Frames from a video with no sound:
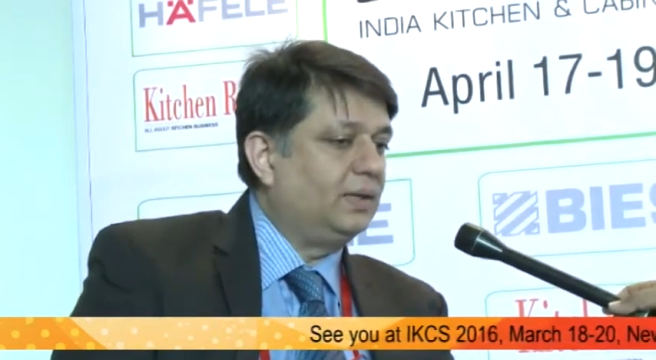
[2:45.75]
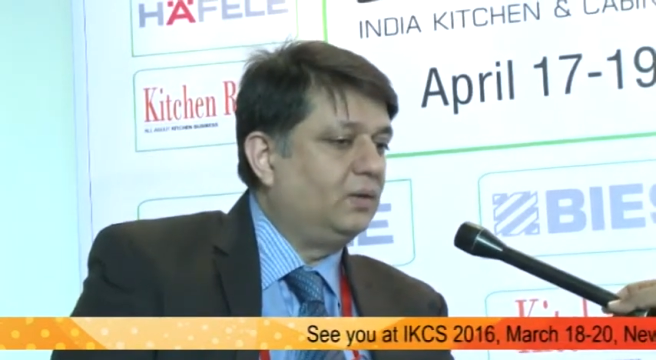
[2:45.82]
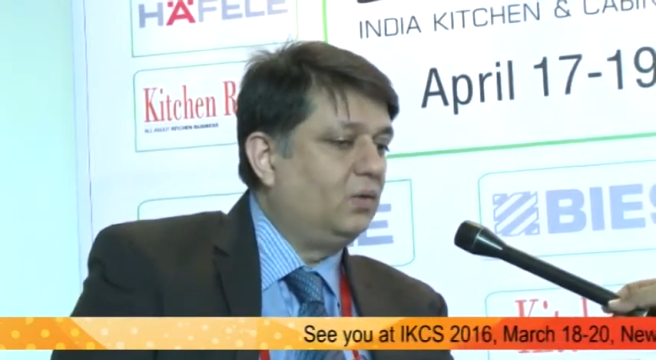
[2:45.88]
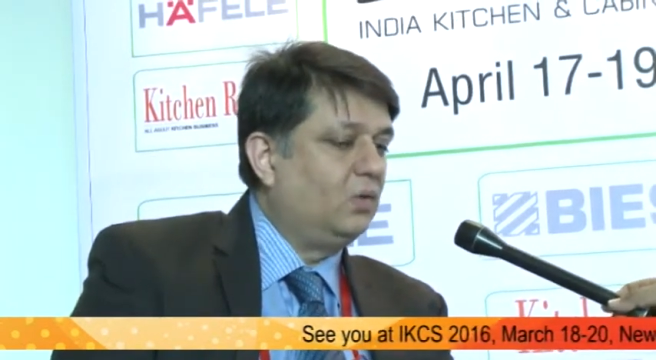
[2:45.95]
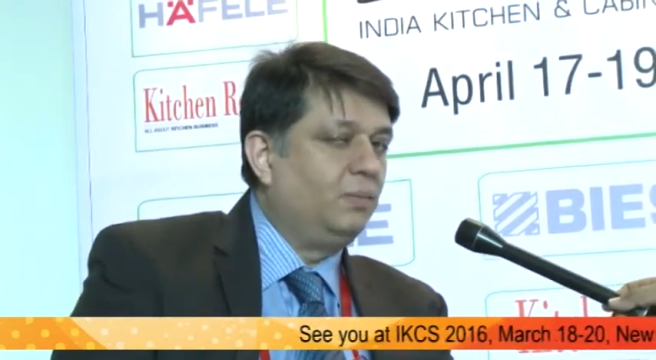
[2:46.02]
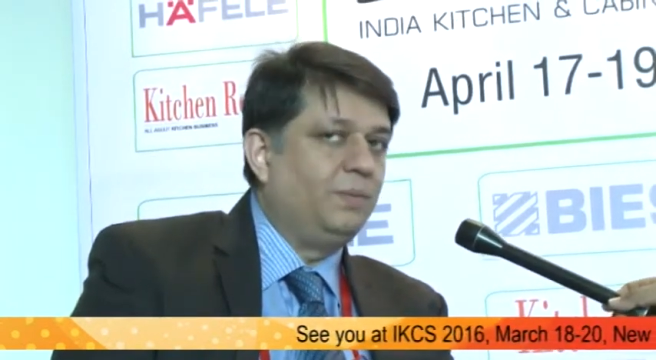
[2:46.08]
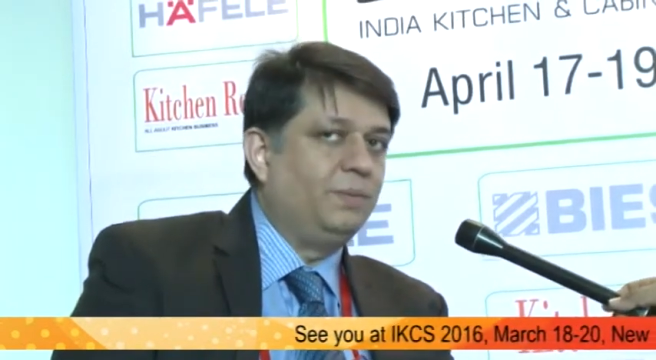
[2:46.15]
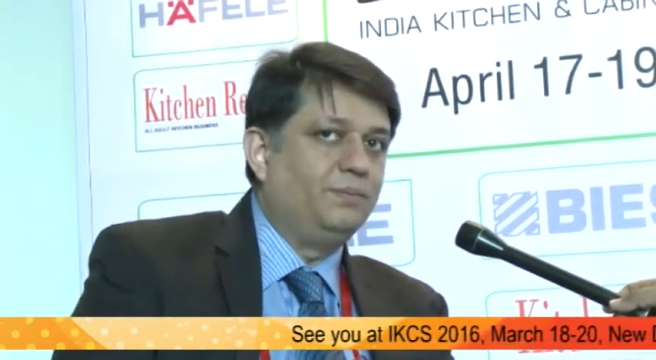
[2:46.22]
a
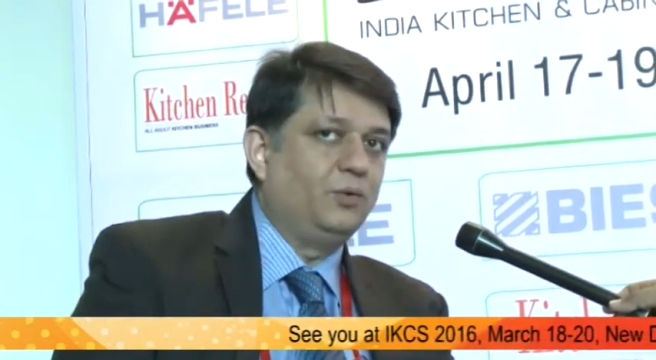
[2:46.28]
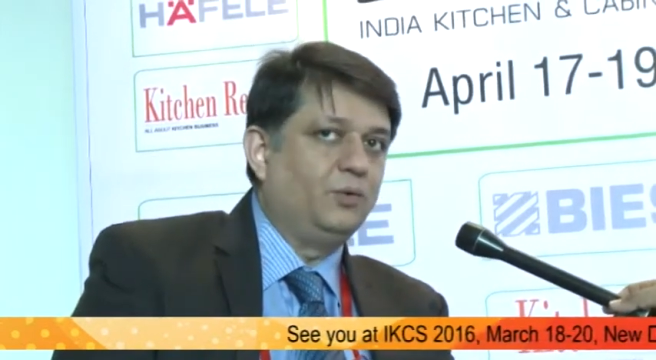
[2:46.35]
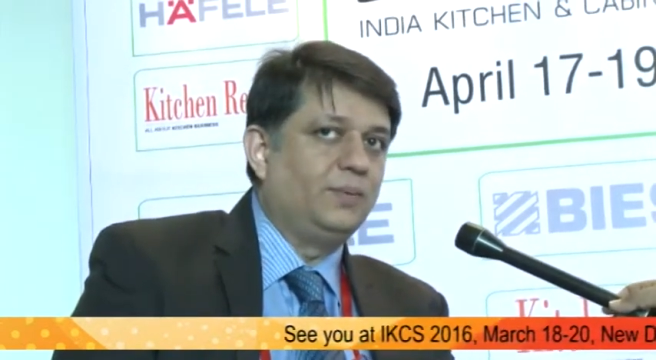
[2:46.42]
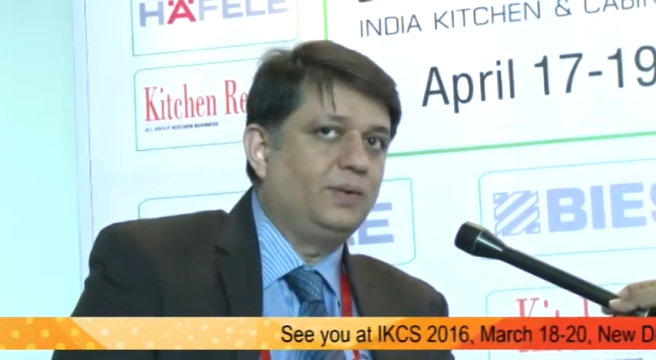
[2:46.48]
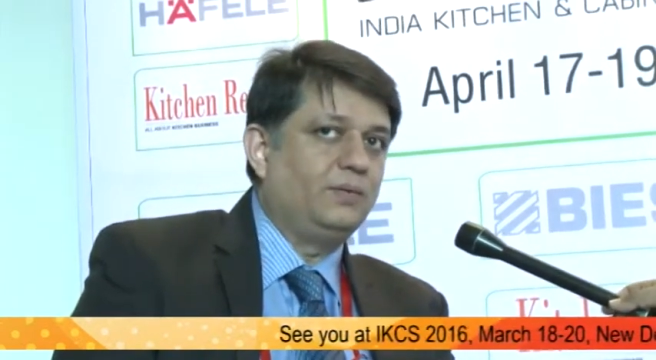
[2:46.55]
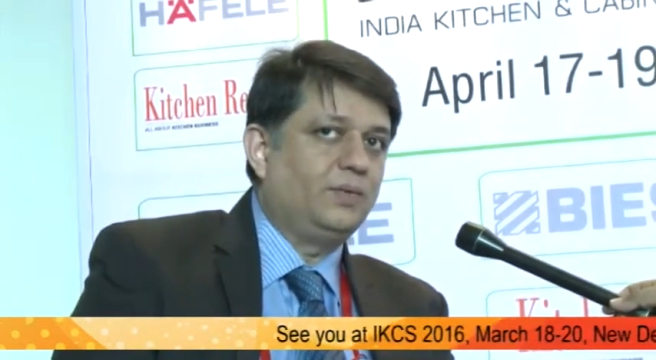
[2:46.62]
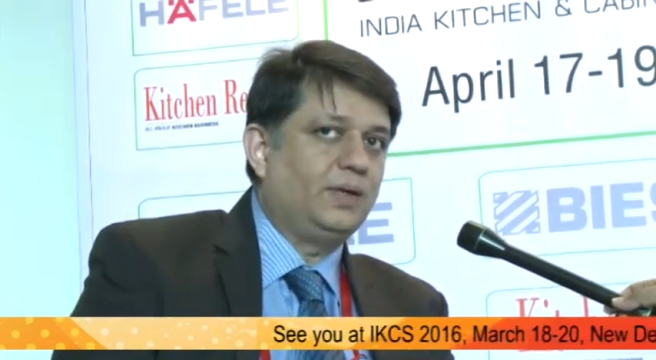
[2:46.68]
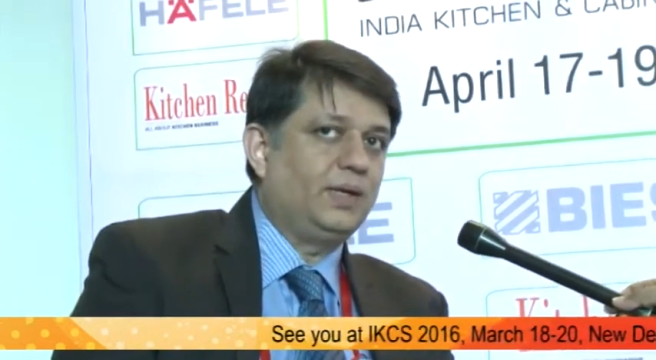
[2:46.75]
home
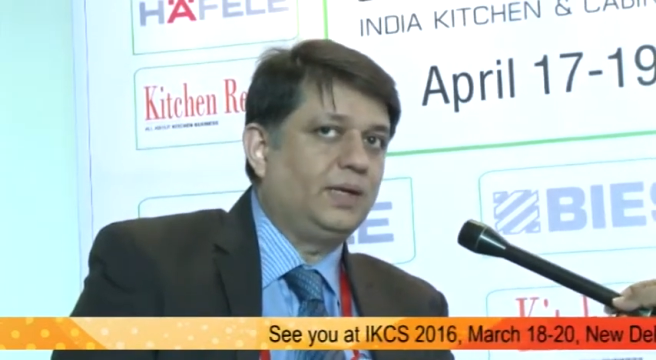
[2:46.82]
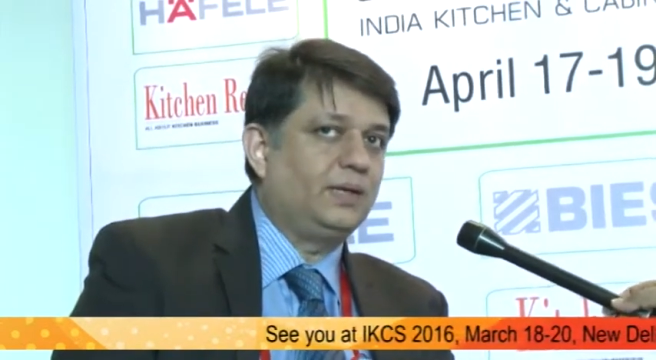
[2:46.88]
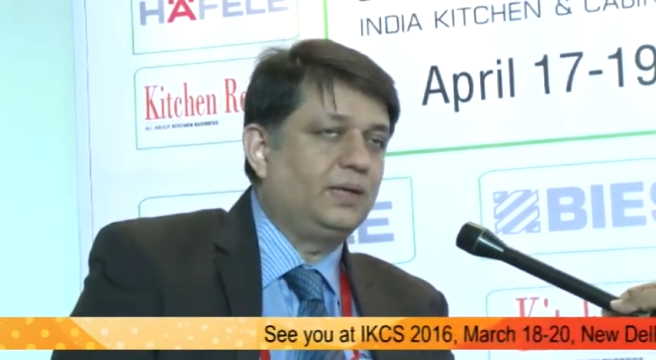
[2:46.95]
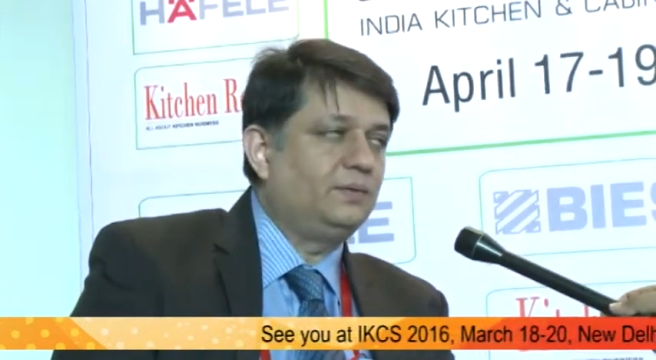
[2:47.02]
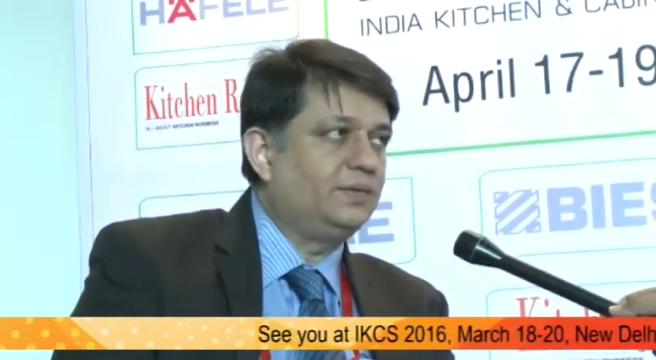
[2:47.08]
improvement vertical,